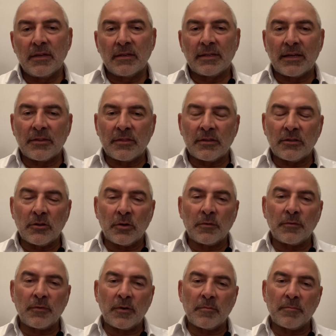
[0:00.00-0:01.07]
Now the
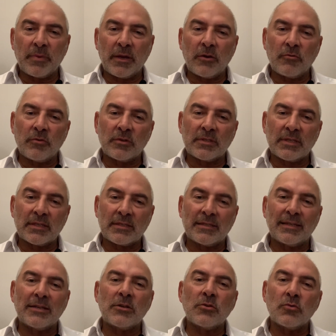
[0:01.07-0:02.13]
non-farm payrolls
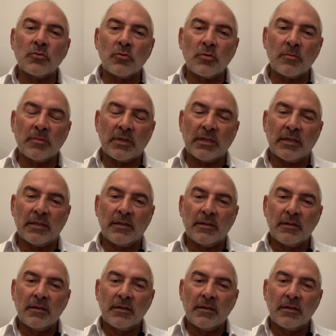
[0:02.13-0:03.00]
yesterday normally